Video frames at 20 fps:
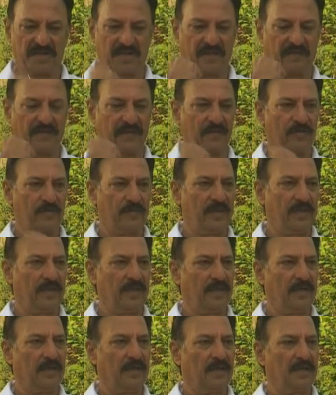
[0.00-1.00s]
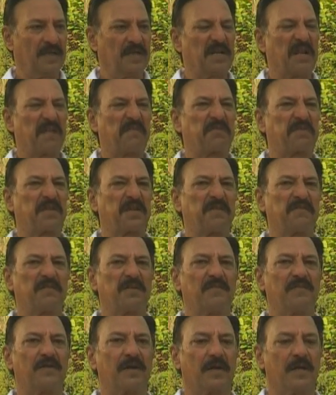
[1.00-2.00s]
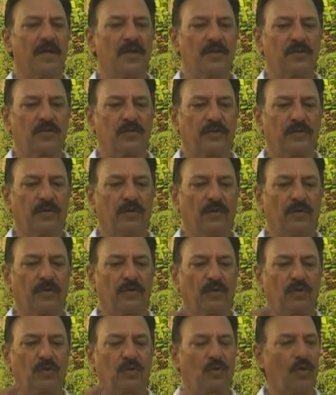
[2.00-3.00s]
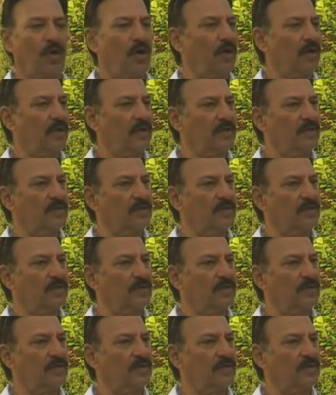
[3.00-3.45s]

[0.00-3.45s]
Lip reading: given it to me. Nothing will work. So your thought is